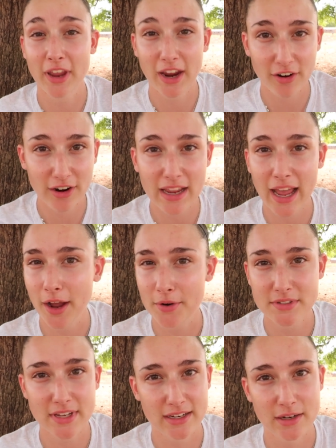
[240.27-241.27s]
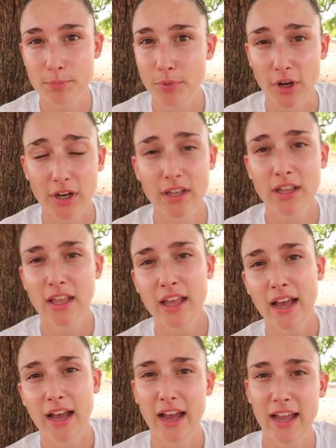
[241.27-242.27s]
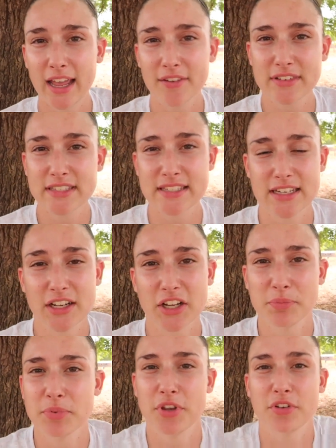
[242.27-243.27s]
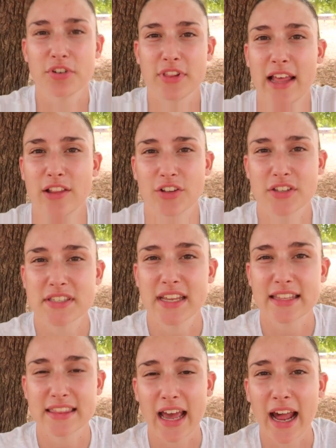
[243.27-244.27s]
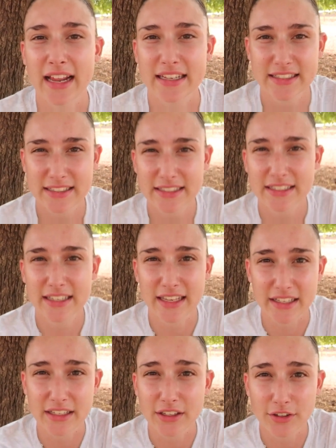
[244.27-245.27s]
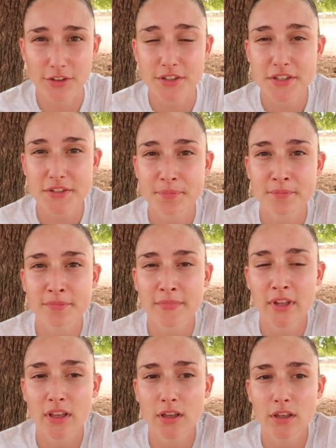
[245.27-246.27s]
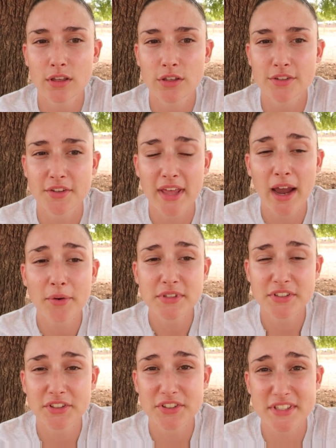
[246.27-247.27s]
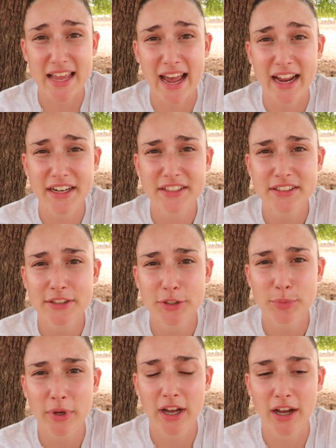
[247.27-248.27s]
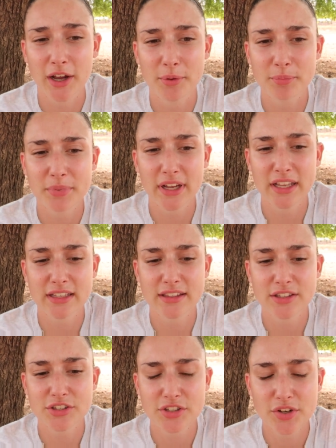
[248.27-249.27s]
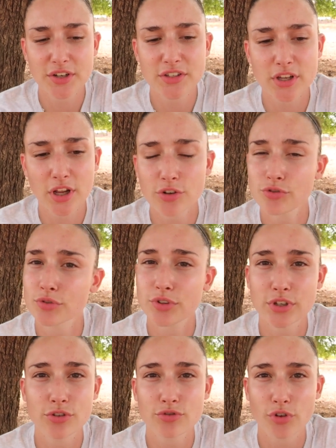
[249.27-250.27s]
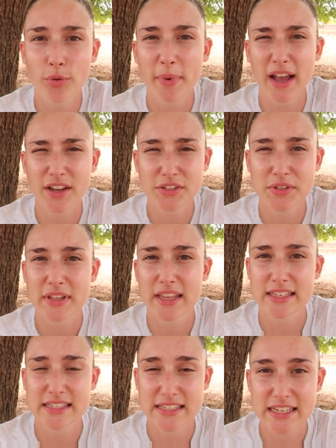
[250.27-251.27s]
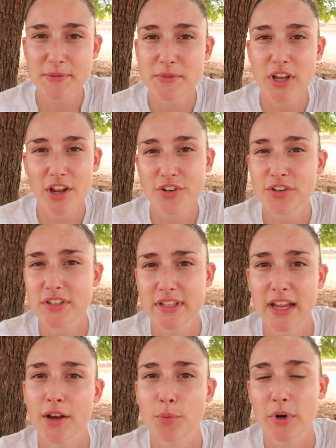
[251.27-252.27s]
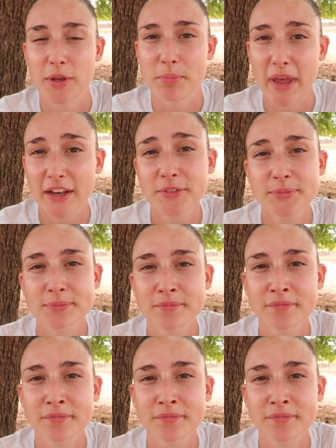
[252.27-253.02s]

very outdated book. I haven't seen a computer that looks like that in years. So that was a little sad, but the students all drew the control box, so they seemed to understand what it meant.